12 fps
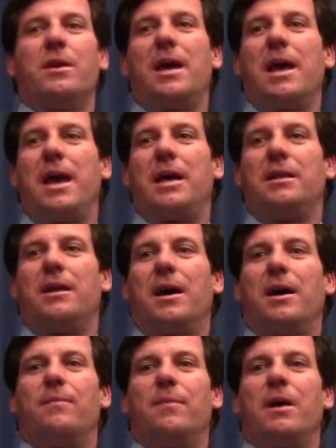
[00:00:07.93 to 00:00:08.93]
and
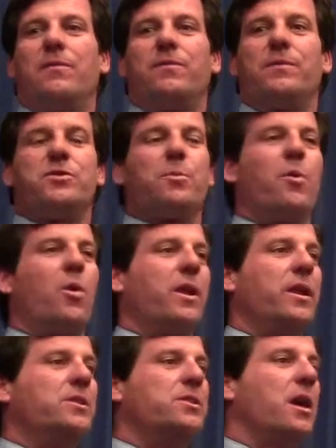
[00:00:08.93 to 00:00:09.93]
um, have supported
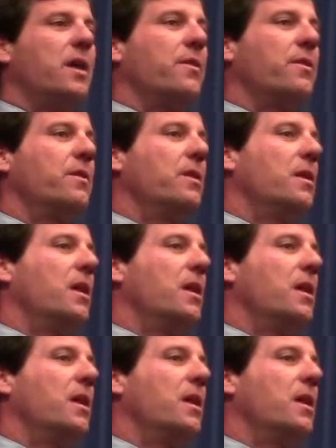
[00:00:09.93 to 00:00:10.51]
each other.